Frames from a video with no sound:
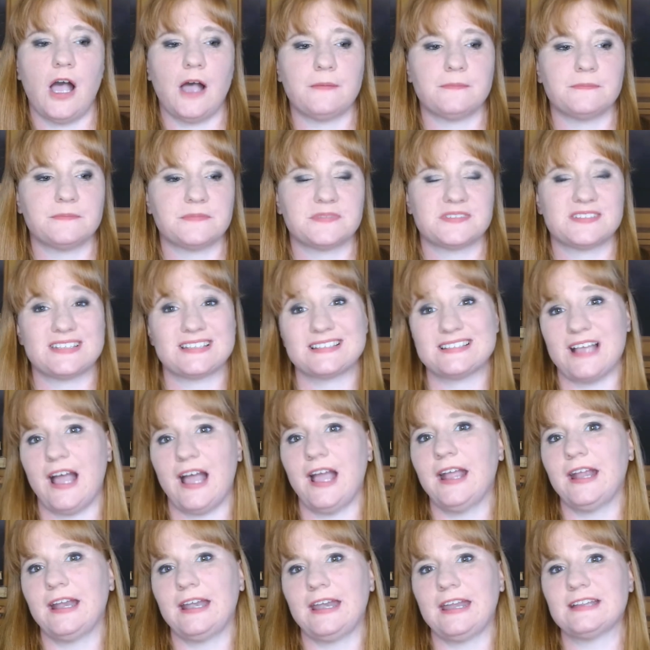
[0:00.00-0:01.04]

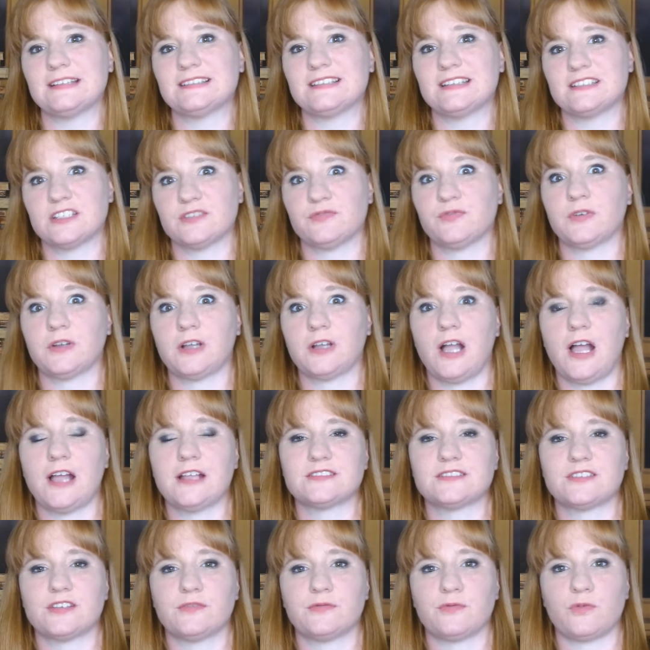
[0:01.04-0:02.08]
societies and different kinds
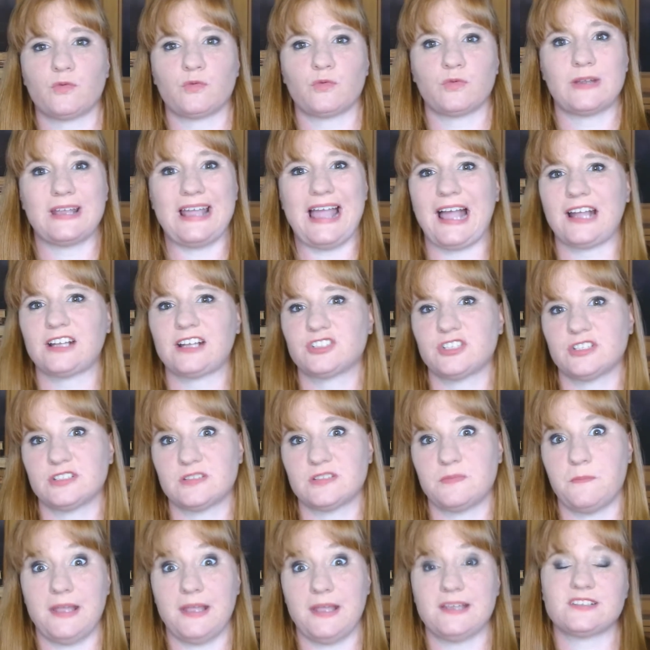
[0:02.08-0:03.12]
of reactions
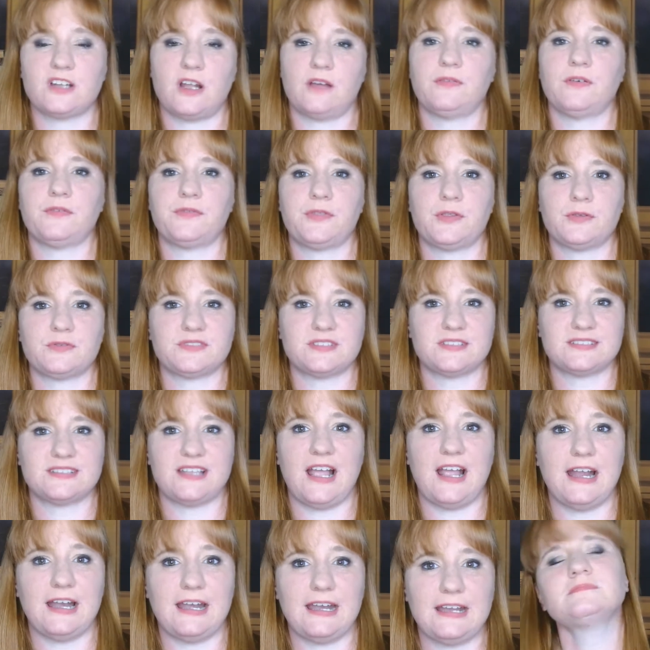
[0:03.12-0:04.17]
based off of those
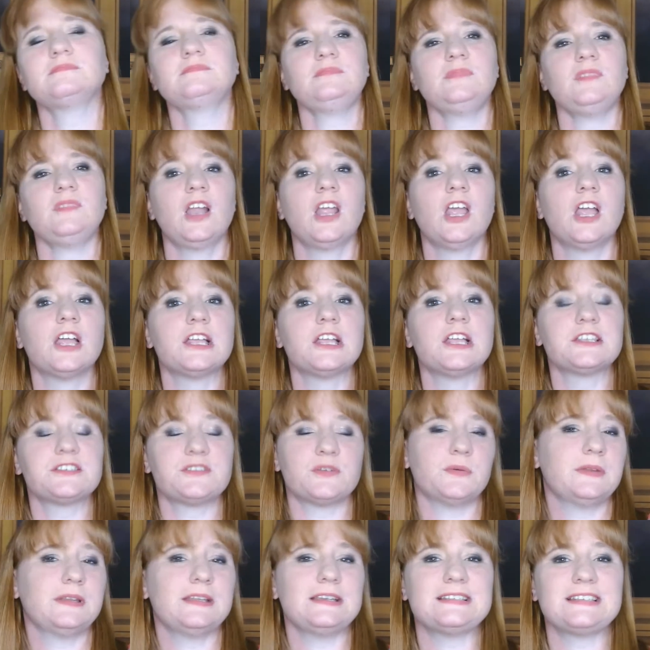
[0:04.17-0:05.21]
societies. So
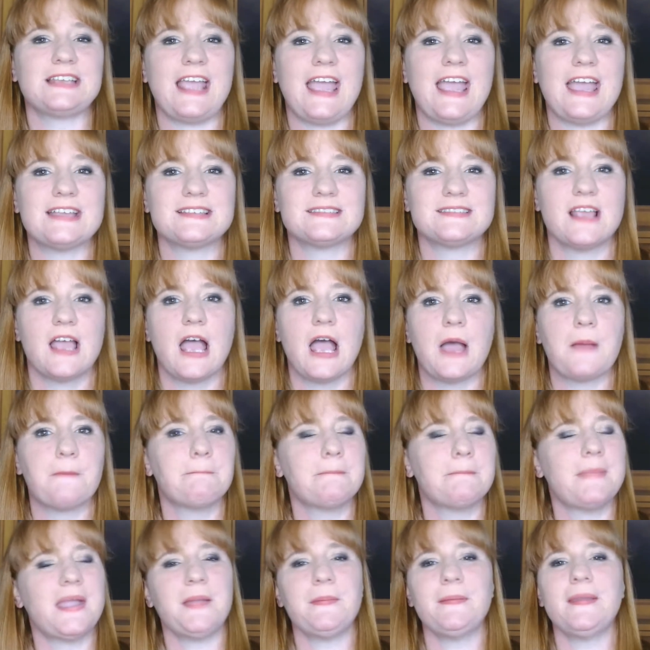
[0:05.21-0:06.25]
in this case,
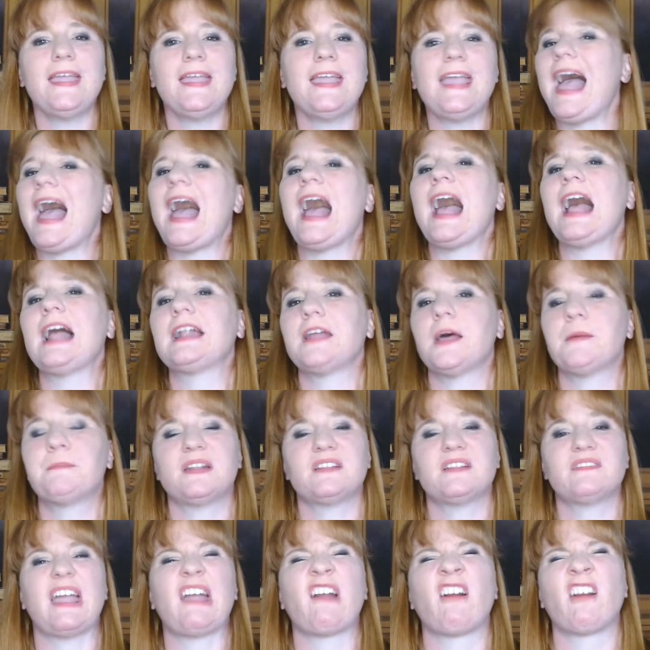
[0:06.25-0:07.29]
maybe he had a bit of
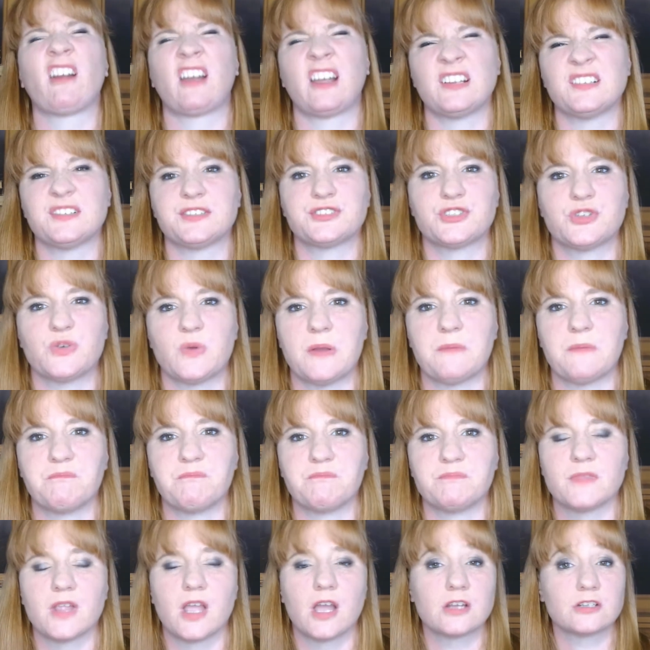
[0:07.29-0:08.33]
arrogance to him,
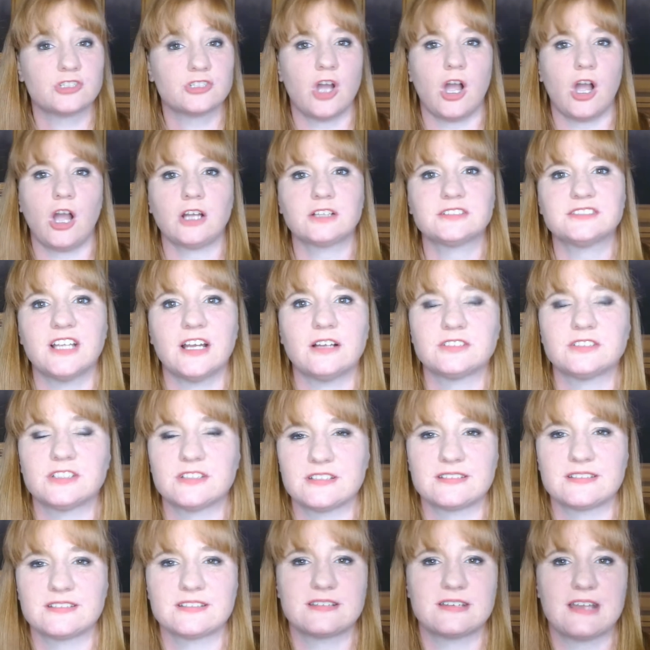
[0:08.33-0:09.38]
talked down to the
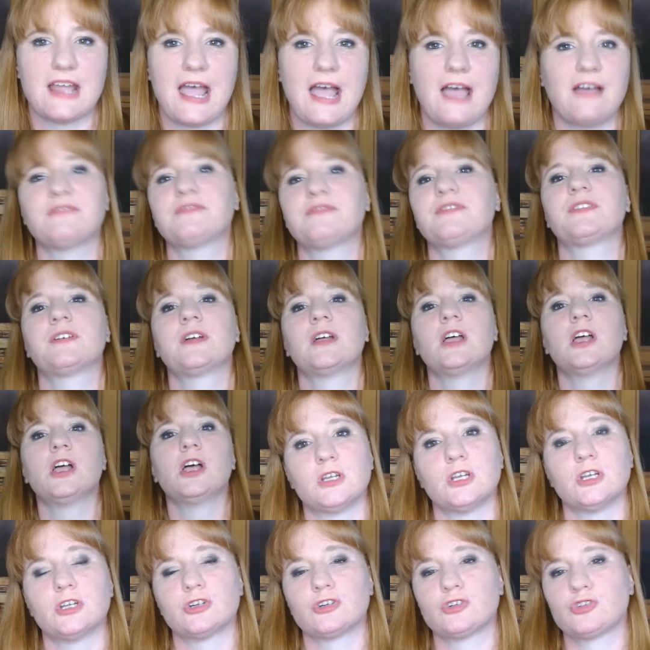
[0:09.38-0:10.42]
staff,
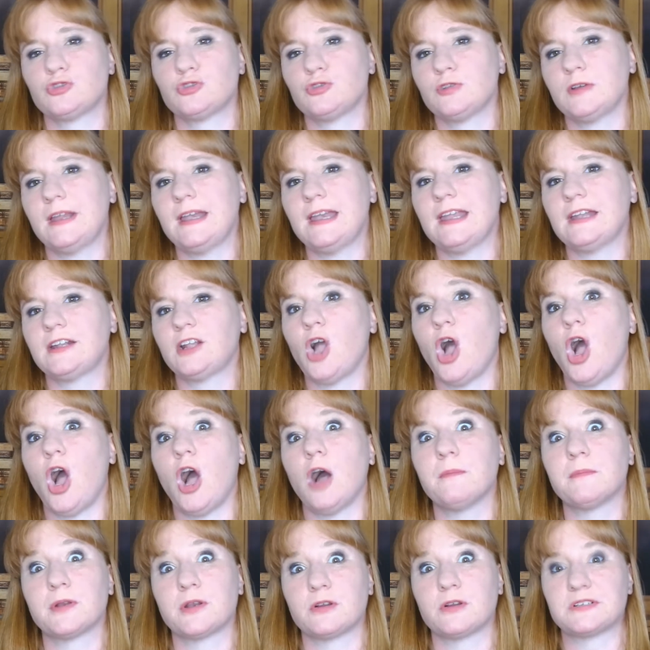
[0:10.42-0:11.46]
treated
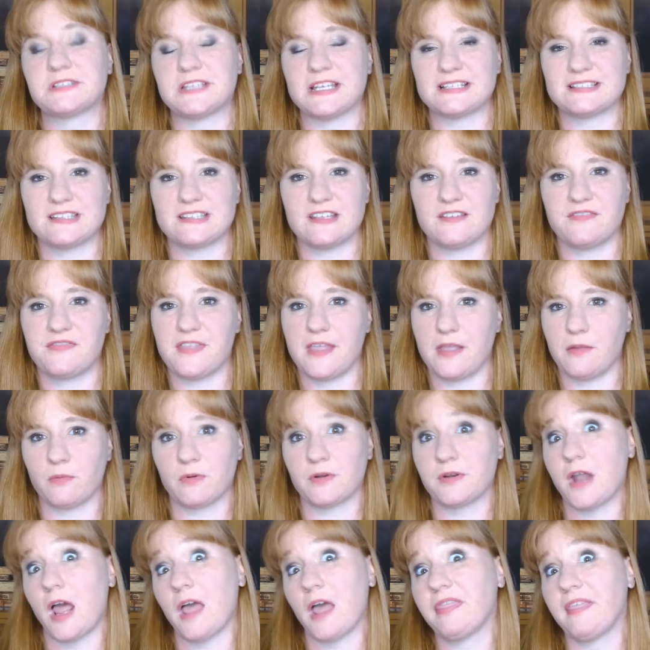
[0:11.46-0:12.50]
commoners as if they were
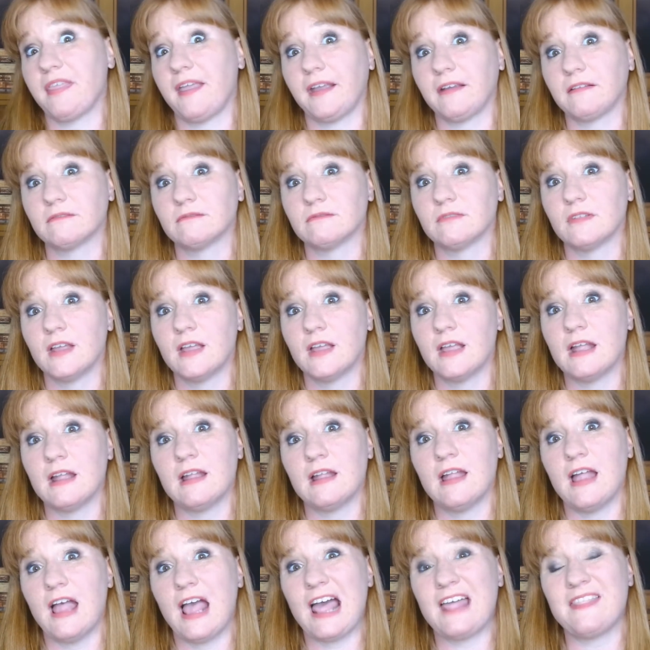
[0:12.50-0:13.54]
nothing.
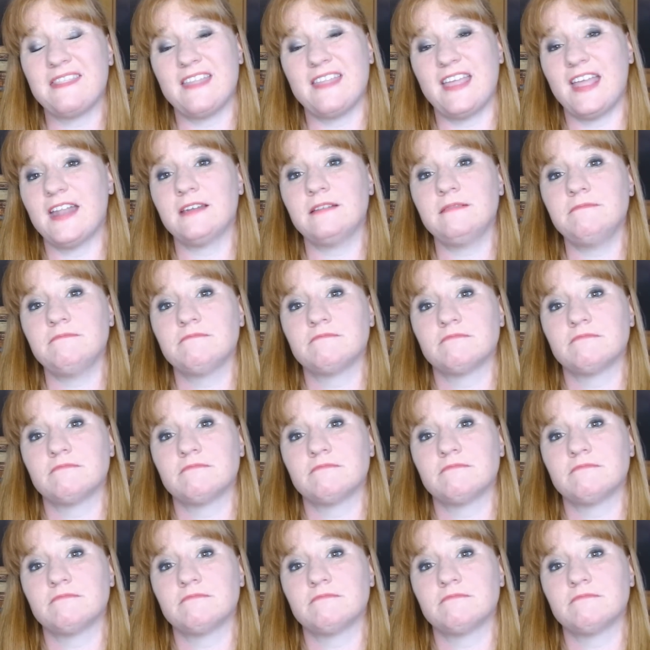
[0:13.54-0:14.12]
And then